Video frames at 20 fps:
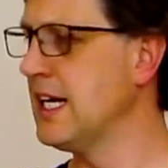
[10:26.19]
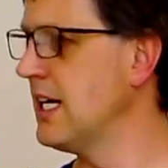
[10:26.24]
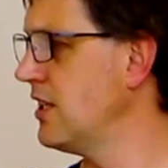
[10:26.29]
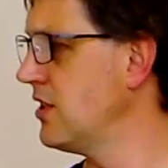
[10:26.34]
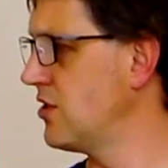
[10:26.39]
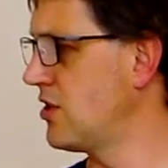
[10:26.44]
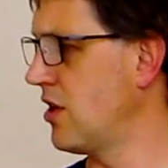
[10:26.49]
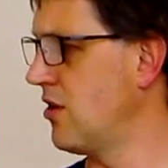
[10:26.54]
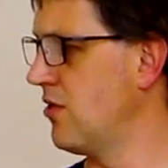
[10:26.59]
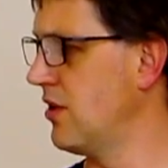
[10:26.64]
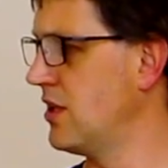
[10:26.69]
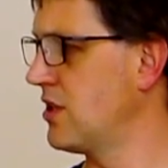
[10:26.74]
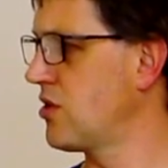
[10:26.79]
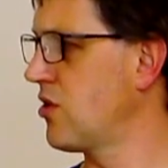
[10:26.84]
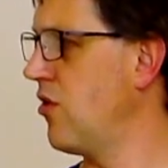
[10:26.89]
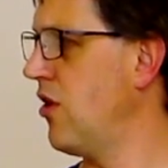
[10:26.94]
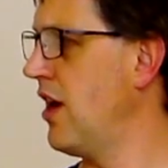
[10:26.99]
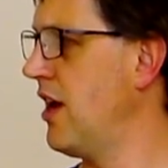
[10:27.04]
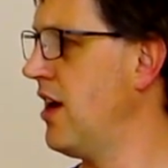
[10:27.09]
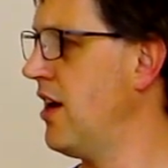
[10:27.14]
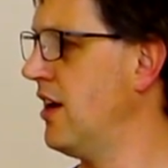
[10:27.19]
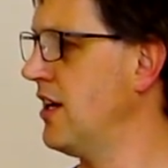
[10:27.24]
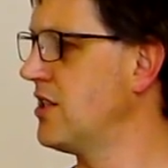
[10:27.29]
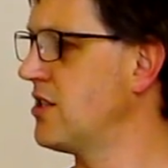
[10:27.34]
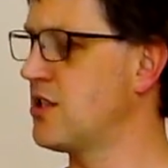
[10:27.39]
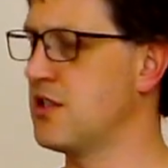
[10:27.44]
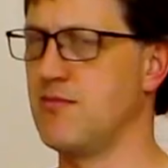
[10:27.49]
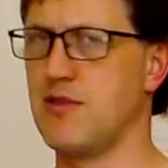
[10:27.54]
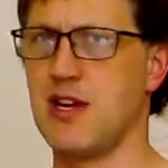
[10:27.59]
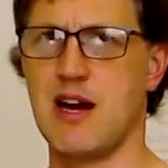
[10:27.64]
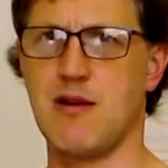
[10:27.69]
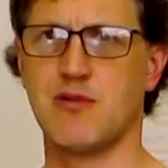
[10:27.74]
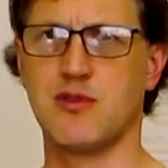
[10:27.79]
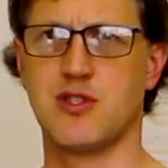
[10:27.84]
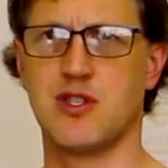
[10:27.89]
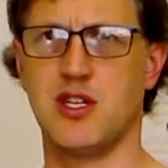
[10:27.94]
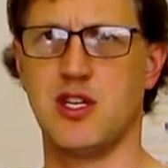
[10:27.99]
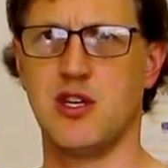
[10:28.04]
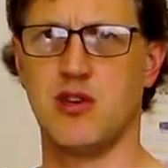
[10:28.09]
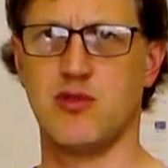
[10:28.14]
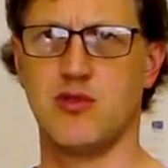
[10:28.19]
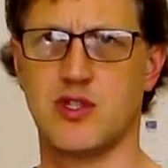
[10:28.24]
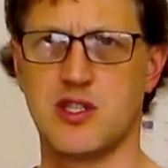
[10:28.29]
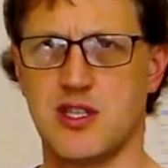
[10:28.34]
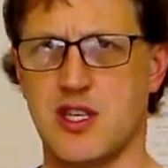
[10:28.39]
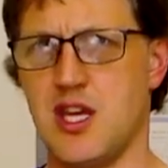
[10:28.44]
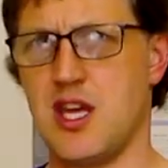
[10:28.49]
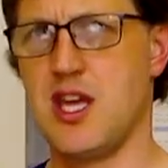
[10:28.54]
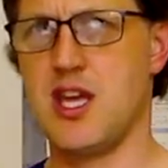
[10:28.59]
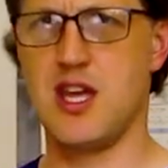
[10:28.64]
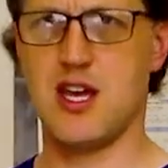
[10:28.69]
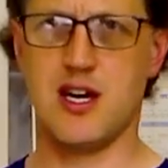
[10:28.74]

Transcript: So it's quite nice to be able to use the